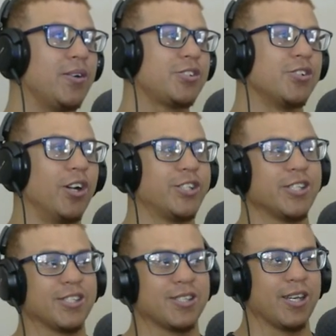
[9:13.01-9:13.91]
It's not
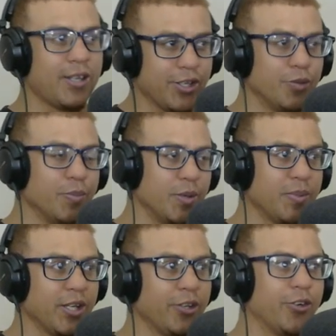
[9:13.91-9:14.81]
just like a human
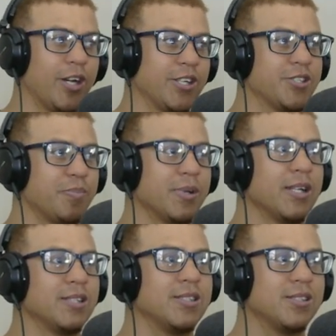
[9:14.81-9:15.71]
being who has
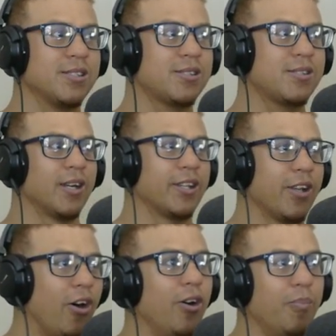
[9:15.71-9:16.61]
abilities. Like, they
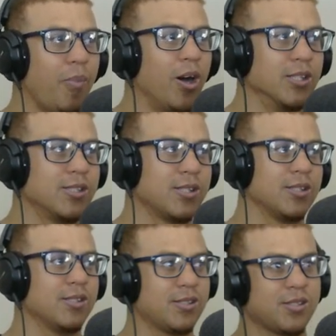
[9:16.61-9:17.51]
are
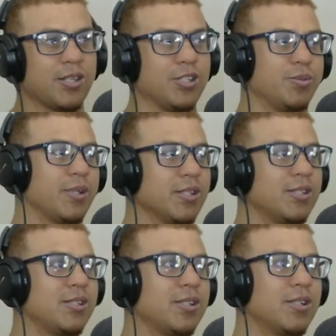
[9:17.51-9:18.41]
monsters, as we can
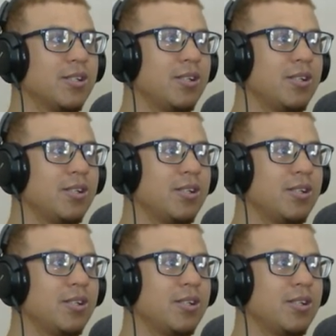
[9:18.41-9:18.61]
see.